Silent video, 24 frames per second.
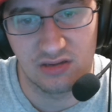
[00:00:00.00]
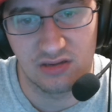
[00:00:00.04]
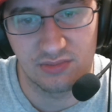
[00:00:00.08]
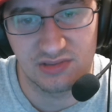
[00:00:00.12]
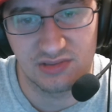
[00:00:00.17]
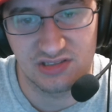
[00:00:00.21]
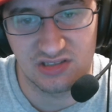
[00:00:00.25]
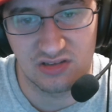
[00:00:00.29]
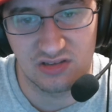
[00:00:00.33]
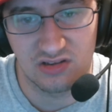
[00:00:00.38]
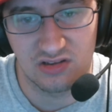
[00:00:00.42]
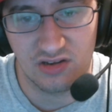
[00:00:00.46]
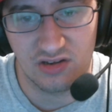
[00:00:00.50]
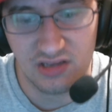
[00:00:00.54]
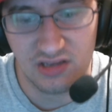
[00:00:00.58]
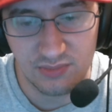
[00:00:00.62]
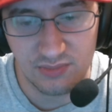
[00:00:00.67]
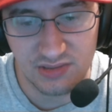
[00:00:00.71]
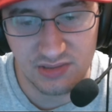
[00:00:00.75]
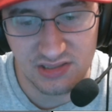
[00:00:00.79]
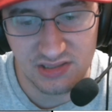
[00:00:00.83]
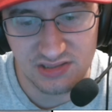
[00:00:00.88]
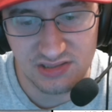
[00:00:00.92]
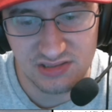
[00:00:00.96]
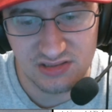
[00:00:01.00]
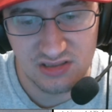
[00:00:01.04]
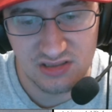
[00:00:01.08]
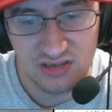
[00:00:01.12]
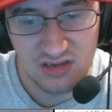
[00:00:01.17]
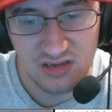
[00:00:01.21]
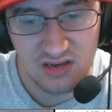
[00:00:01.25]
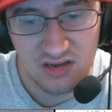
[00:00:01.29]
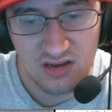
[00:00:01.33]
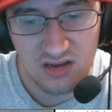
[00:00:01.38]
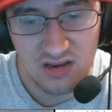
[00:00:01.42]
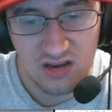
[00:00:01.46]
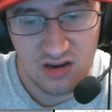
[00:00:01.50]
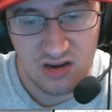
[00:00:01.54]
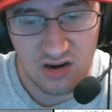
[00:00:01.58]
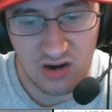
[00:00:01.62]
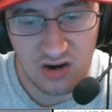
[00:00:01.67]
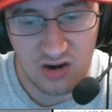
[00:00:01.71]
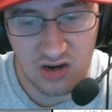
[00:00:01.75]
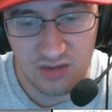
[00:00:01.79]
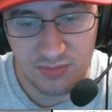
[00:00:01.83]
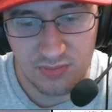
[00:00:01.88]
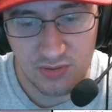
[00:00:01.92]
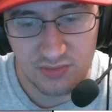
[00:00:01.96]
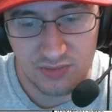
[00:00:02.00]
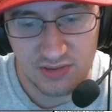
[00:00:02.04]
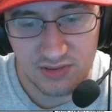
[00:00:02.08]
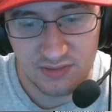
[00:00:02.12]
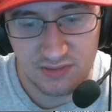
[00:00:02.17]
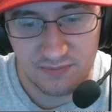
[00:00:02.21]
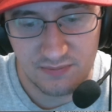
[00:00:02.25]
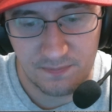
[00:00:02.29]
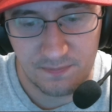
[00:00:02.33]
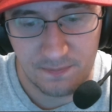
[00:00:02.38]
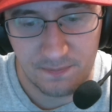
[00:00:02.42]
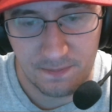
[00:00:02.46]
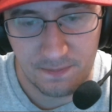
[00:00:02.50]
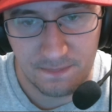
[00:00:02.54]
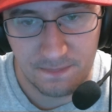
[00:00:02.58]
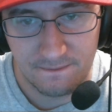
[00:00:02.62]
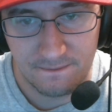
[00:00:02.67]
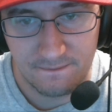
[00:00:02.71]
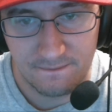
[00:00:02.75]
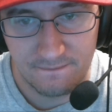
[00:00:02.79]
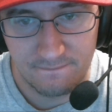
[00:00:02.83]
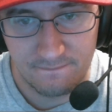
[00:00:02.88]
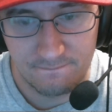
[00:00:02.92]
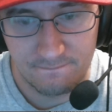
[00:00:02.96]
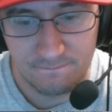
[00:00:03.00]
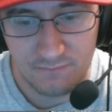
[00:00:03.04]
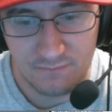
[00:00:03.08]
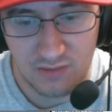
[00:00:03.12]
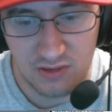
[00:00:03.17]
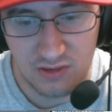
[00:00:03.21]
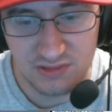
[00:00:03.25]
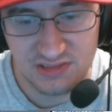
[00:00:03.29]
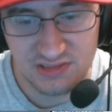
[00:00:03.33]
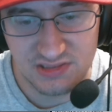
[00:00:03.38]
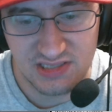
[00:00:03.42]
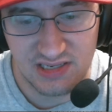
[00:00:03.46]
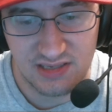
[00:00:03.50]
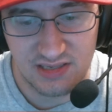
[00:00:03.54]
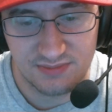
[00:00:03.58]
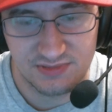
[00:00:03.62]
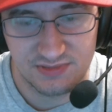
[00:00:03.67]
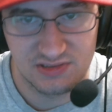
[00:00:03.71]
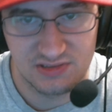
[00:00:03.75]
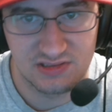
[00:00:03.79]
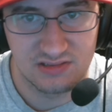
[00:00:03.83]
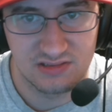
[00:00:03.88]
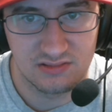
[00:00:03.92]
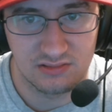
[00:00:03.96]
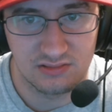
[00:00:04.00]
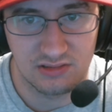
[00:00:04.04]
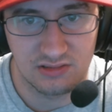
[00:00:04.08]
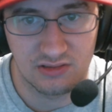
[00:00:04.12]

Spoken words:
with this Unlucky Witness. Our opponent untaps,